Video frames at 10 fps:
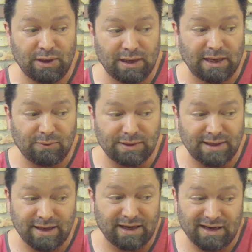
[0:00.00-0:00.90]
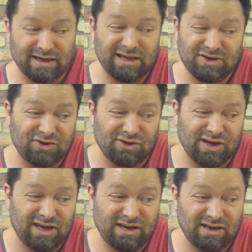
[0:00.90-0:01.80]
and I was thinking
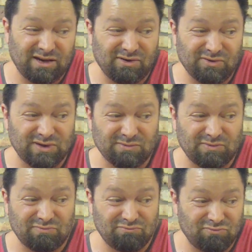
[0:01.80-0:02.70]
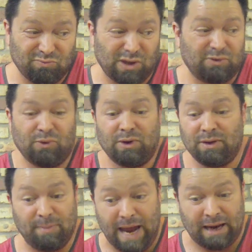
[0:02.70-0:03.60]
initially, some bloodwood on
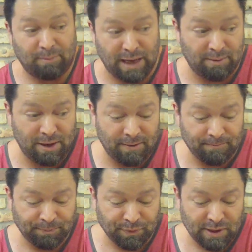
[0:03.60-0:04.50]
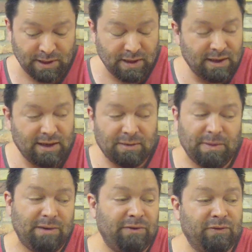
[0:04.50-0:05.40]
the back, maybe
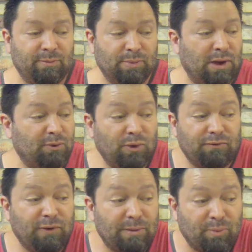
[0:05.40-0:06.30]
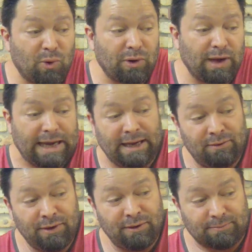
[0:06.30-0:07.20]
even a bloodwood fretboard. I
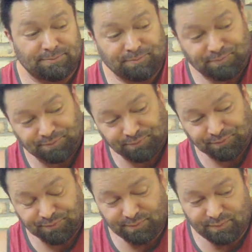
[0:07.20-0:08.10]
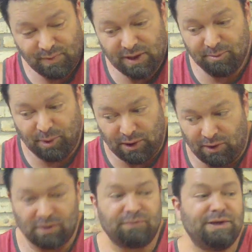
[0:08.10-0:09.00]
don't know. But
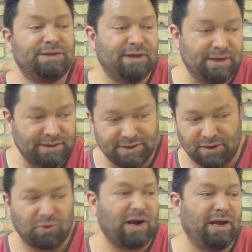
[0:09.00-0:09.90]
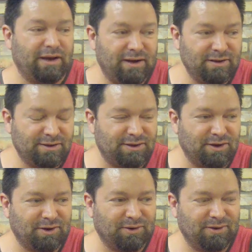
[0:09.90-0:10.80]
all of these things said red, so
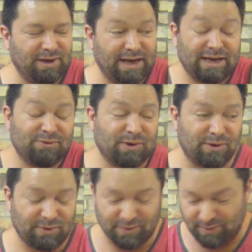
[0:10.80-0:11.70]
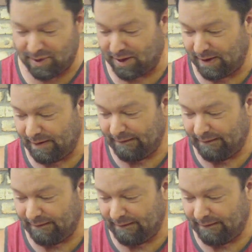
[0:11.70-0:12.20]
I guess we're going with red.